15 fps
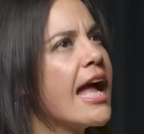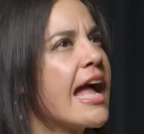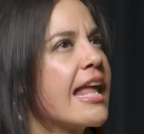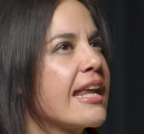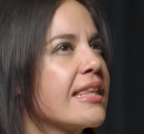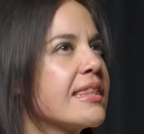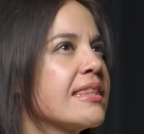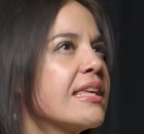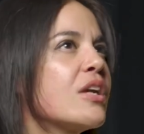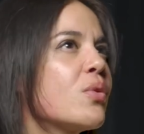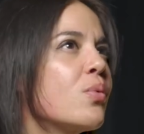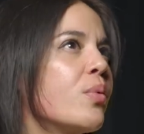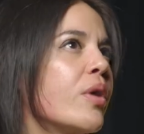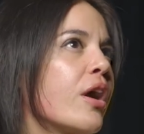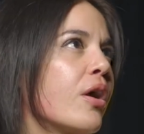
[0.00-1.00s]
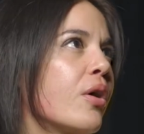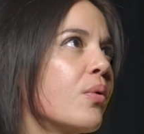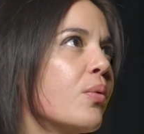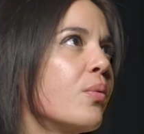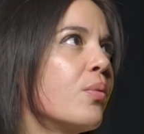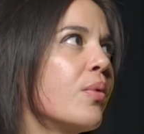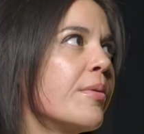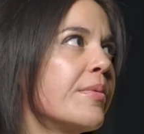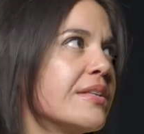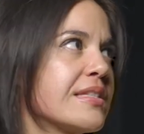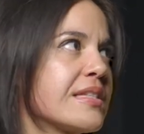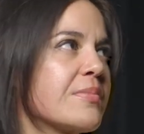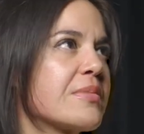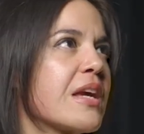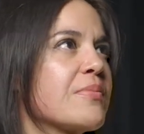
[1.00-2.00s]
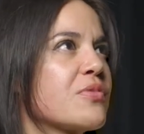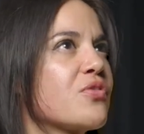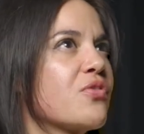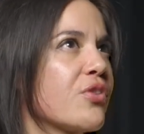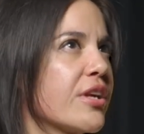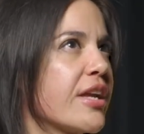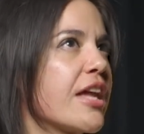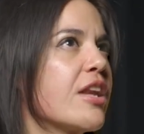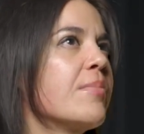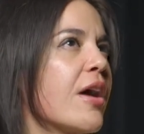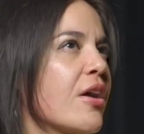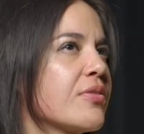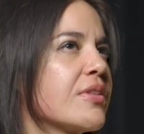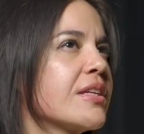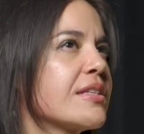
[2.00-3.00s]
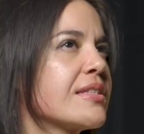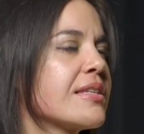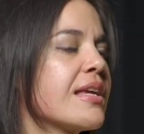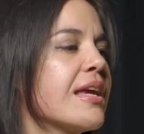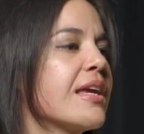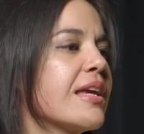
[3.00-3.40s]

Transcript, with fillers: And I think where women sometimes forget about this